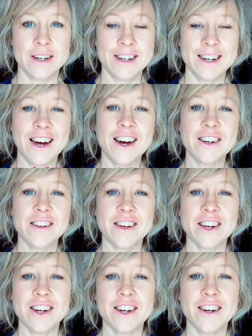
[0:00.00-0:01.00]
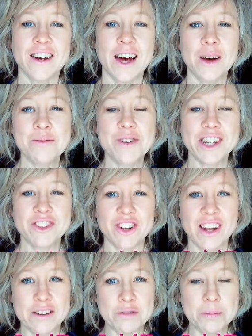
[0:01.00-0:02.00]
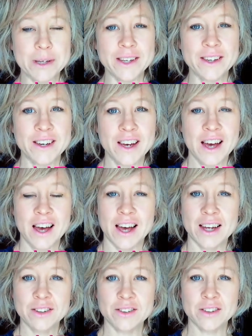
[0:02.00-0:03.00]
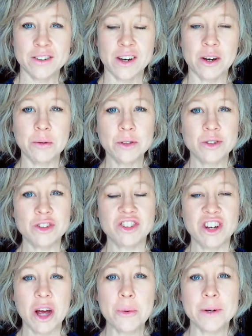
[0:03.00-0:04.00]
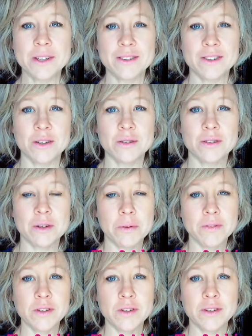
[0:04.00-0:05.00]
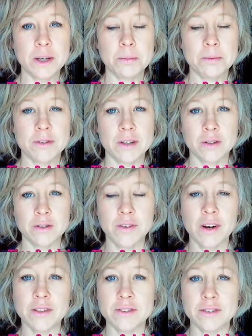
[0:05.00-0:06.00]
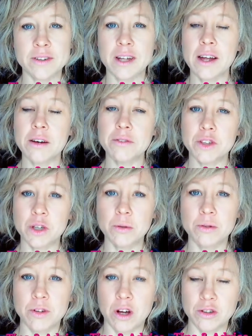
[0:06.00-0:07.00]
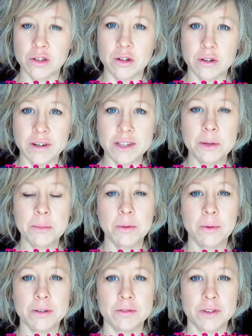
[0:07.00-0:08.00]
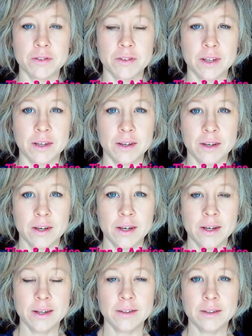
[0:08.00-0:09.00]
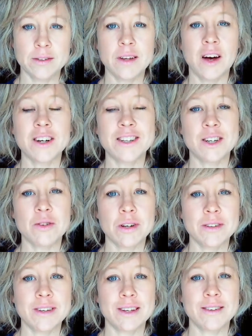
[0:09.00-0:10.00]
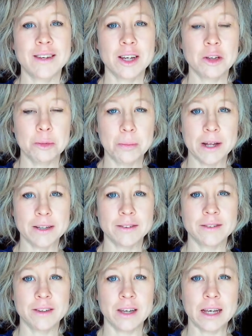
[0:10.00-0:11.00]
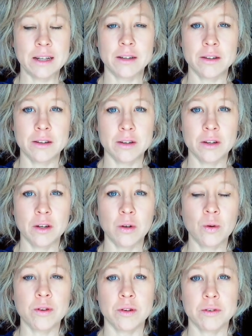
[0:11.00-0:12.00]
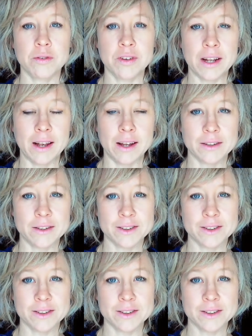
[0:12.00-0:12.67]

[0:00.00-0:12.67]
Hi there, I'm Rachel FB, and today I want to share with you some of the tips and advice that I've used on the Rovaniemi 150, this Arctic race that takes place in the north of Finland.